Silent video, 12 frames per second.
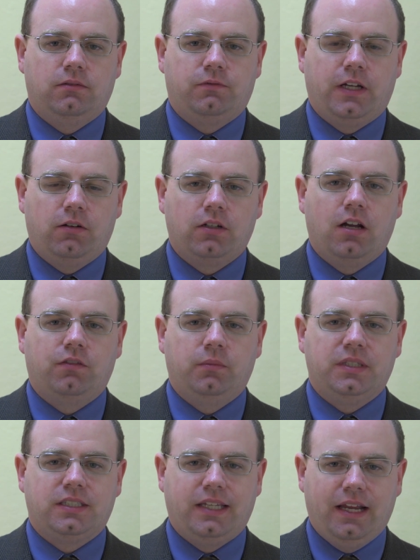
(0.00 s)
federal
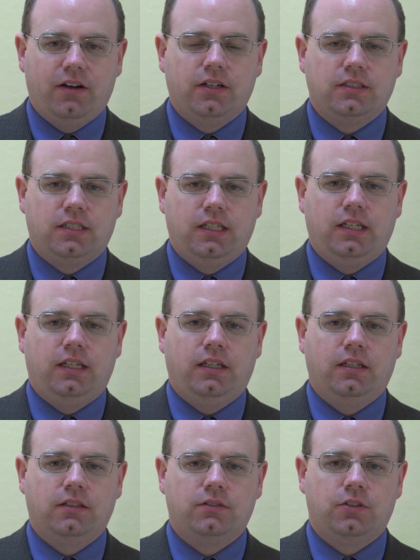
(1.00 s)
government's
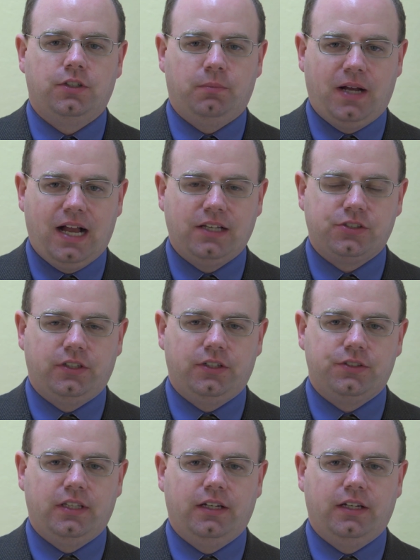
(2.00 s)
guarantee to depositors